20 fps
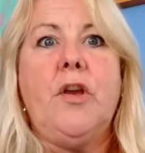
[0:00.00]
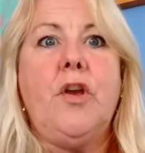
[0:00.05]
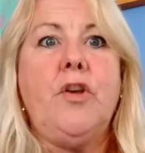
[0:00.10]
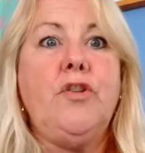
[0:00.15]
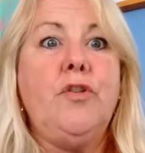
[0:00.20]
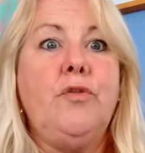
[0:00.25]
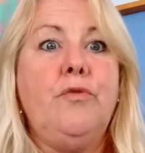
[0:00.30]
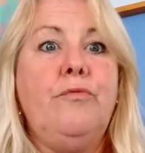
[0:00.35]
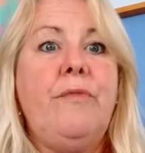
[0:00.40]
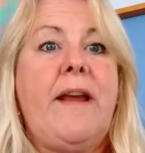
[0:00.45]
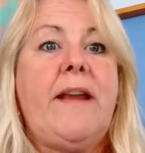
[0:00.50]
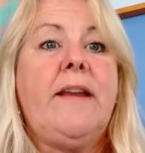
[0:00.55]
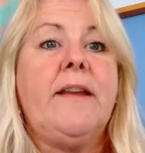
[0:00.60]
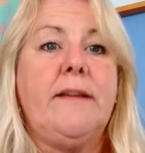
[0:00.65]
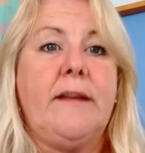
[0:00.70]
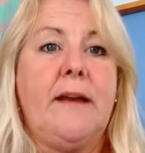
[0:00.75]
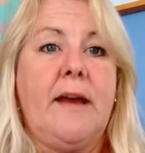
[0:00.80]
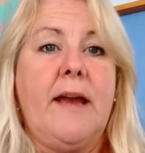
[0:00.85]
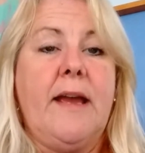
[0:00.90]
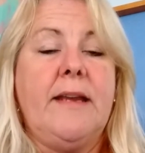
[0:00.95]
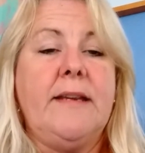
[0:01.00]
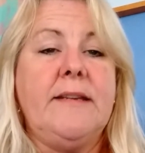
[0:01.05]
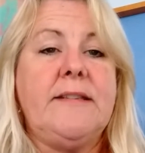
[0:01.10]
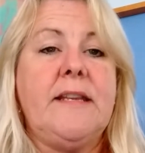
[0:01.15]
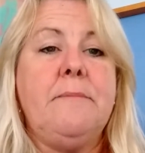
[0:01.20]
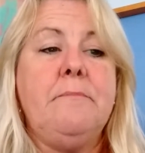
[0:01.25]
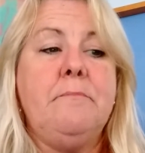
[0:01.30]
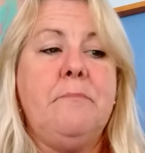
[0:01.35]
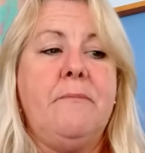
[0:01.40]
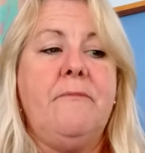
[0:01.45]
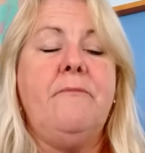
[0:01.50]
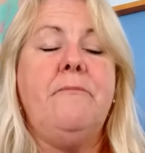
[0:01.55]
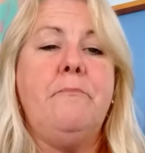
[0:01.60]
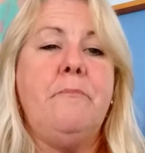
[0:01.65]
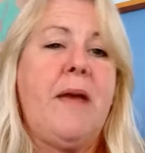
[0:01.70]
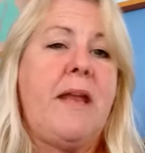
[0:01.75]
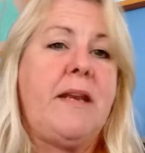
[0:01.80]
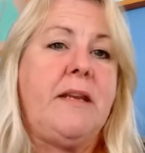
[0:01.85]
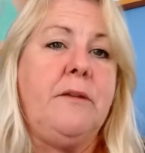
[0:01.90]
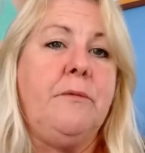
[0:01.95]
you'll recognise in
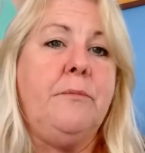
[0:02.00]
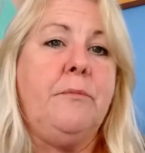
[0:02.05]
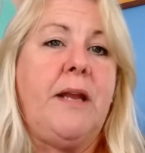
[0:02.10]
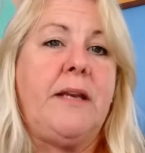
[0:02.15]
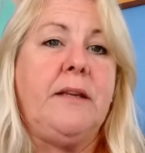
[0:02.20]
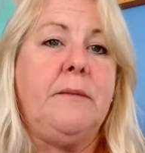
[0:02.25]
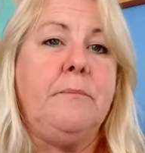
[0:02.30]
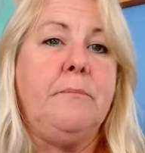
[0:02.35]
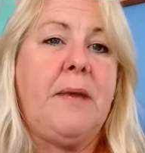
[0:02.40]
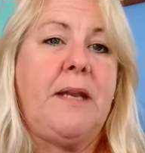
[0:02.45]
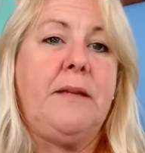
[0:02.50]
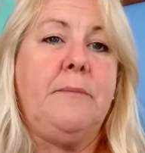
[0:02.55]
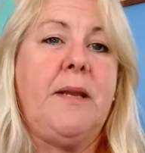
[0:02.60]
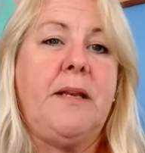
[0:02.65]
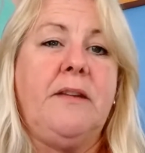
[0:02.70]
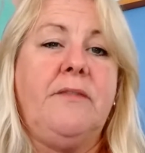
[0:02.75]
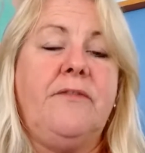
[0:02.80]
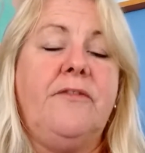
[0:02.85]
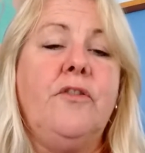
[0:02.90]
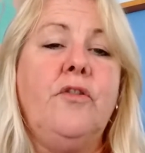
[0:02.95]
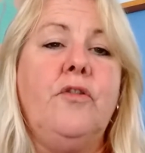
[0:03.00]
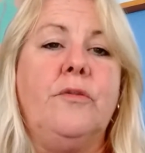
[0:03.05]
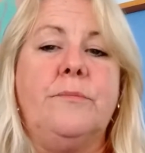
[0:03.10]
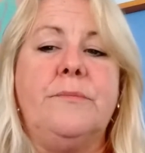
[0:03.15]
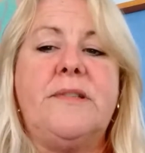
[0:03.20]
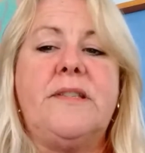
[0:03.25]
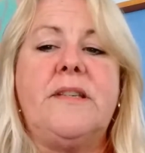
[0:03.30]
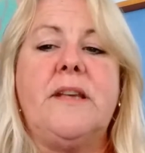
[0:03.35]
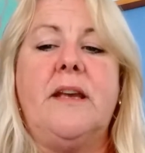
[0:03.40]
many forms.